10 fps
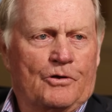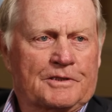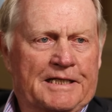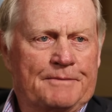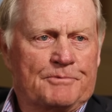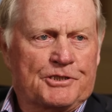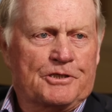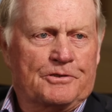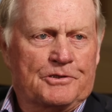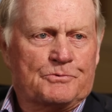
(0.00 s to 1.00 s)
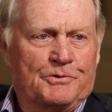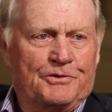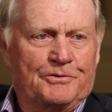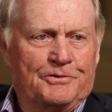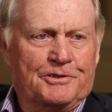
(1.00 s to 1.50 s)
long time to share this with
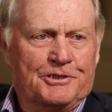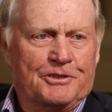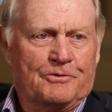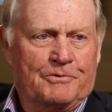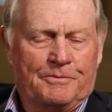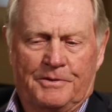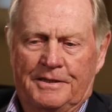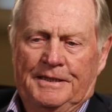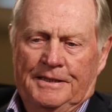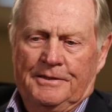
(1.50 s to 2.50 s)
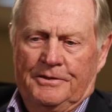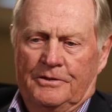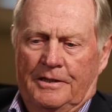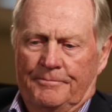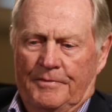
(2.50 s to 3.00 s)
you, and you could share it with him. But, you
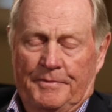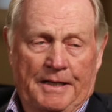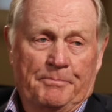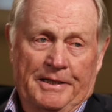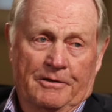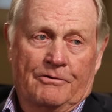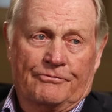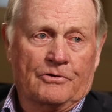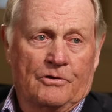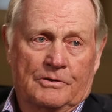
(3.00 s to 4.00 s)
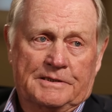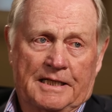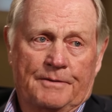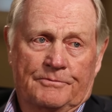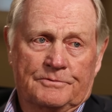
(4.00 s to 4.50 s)
know, I played golf for a long
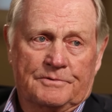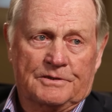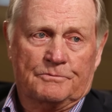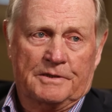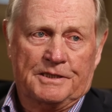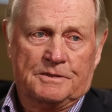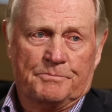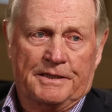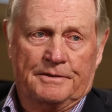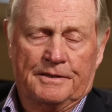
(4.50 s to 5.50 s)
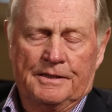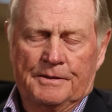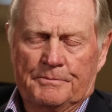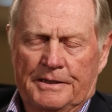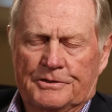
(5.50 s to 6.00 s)
time as it relates to playing
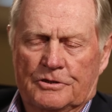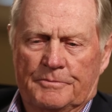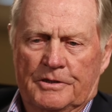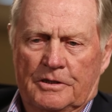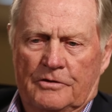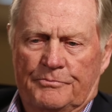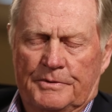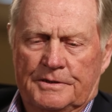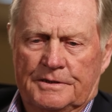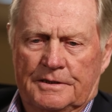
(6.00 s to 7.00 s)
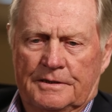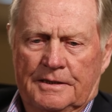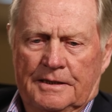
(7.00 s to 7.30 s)
tournament golf. But I